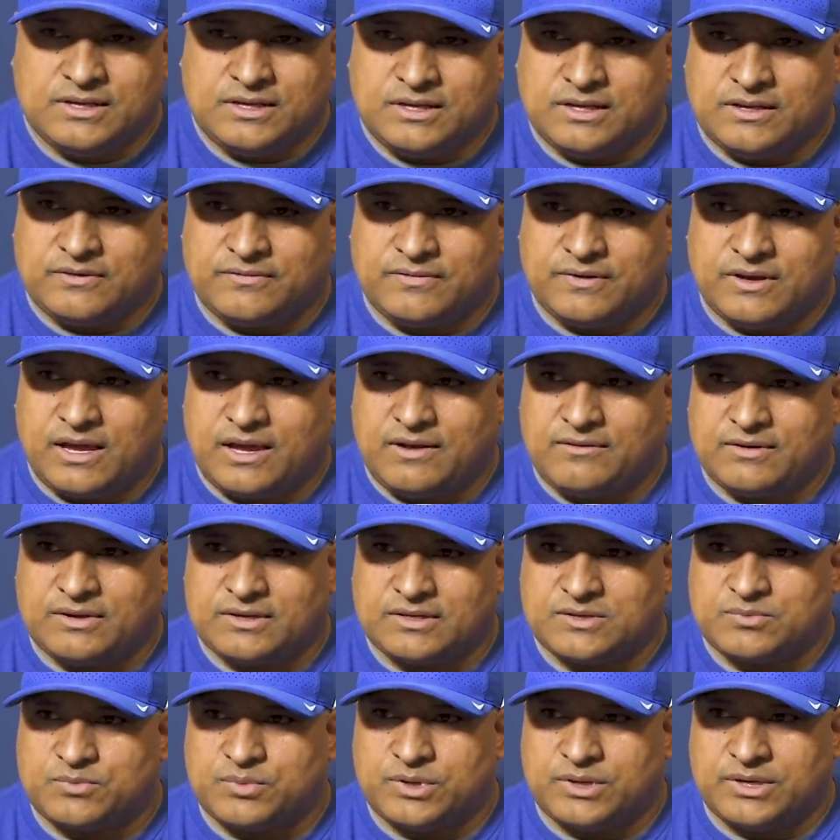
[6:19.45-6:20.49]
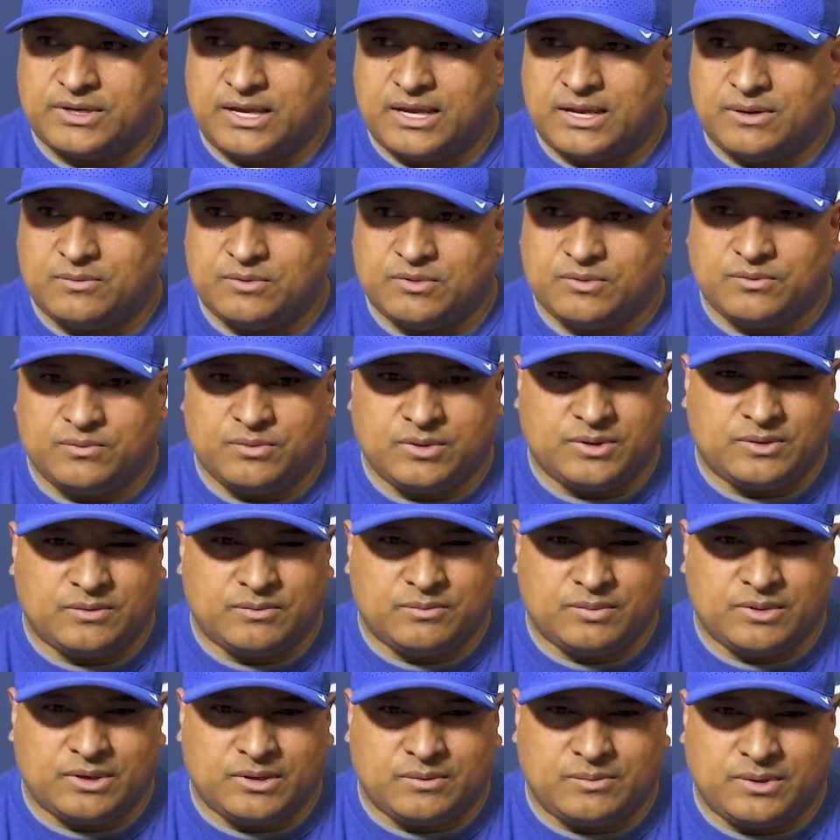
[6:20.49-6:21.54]
if having a spring game would
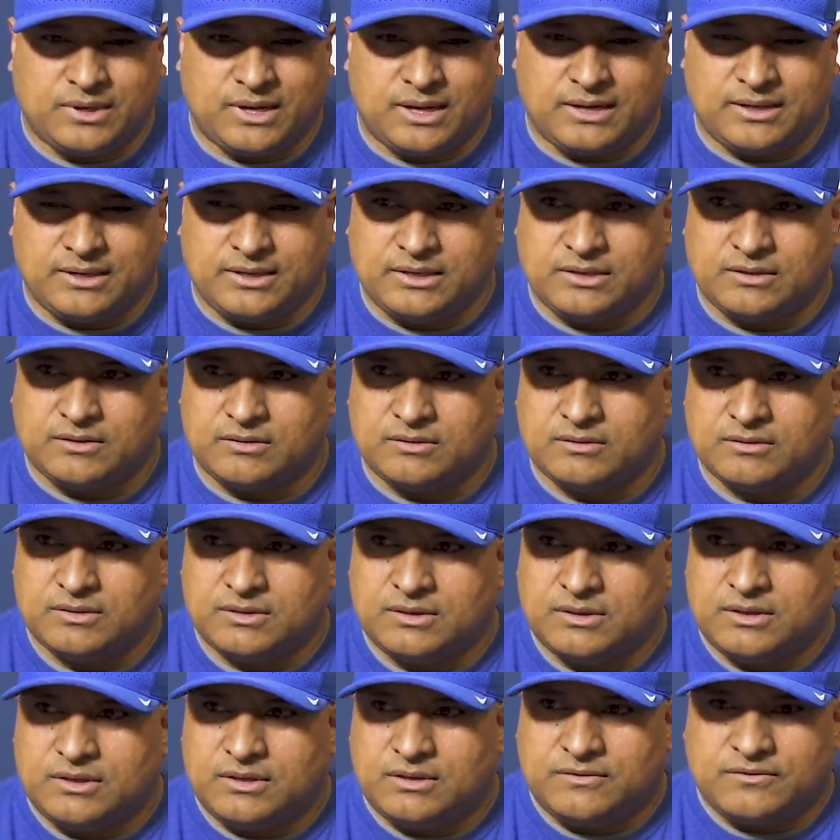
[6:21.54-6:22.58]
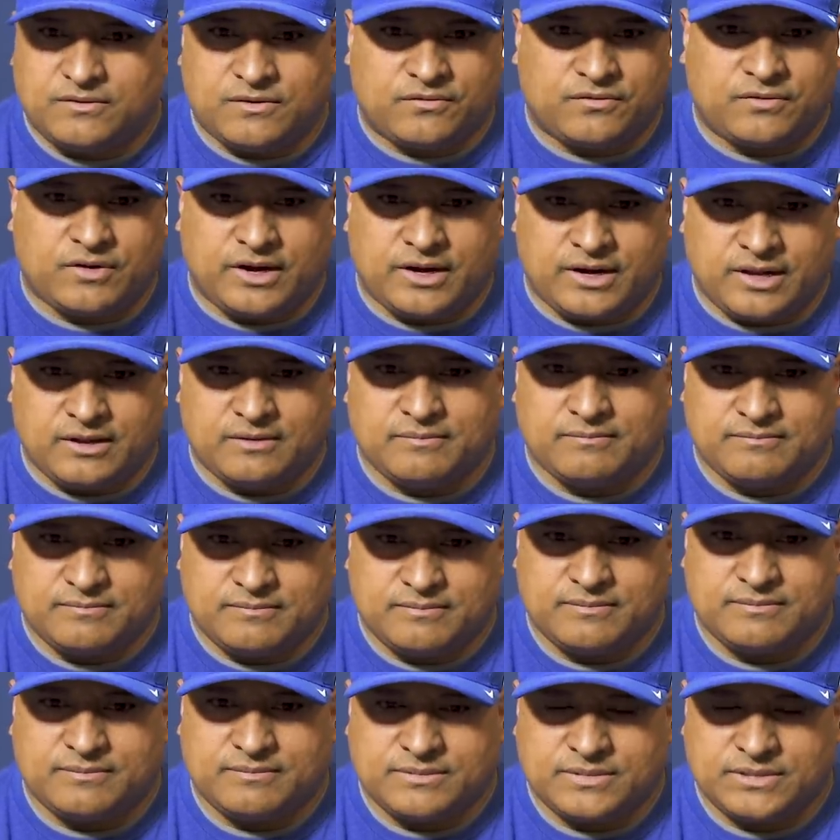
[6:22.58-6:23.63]
really be ideal for Friday.
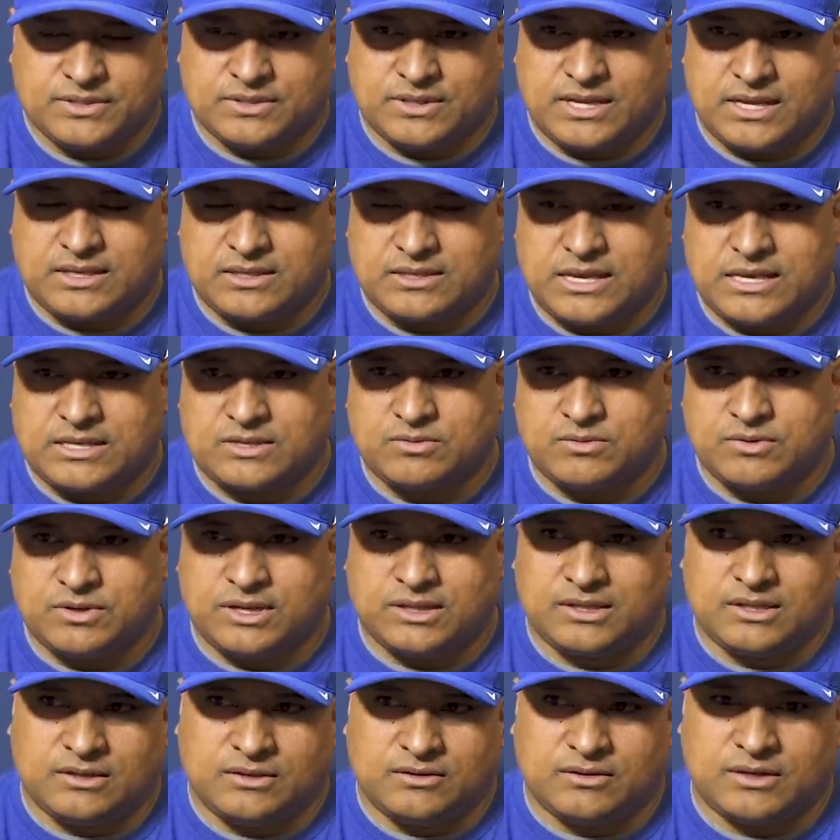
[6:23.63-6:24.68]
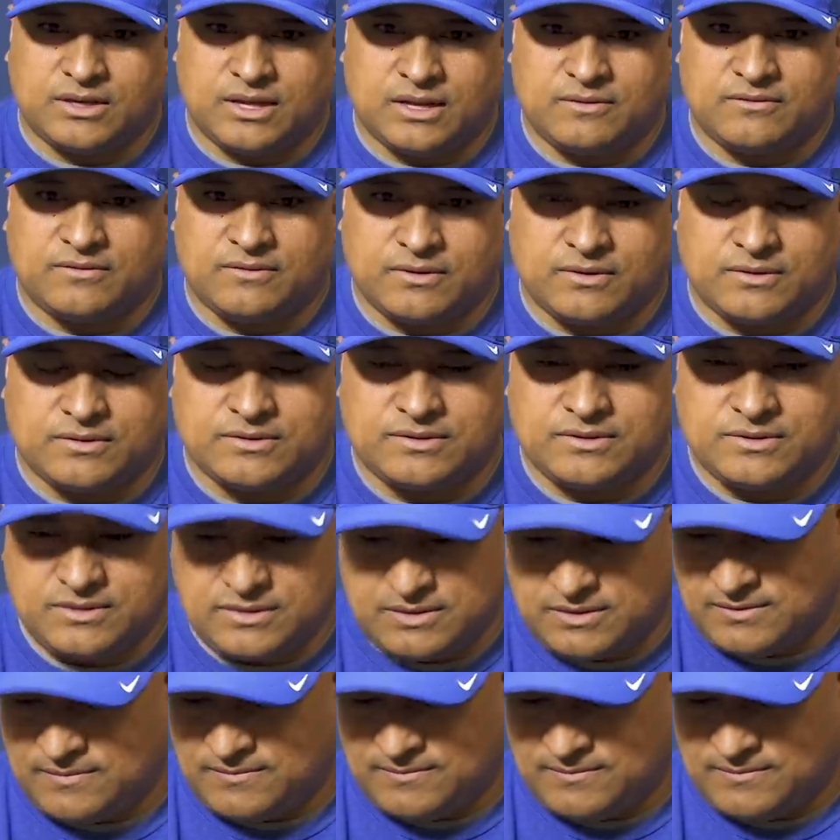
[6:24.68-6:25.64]
So that's where you have to look at first.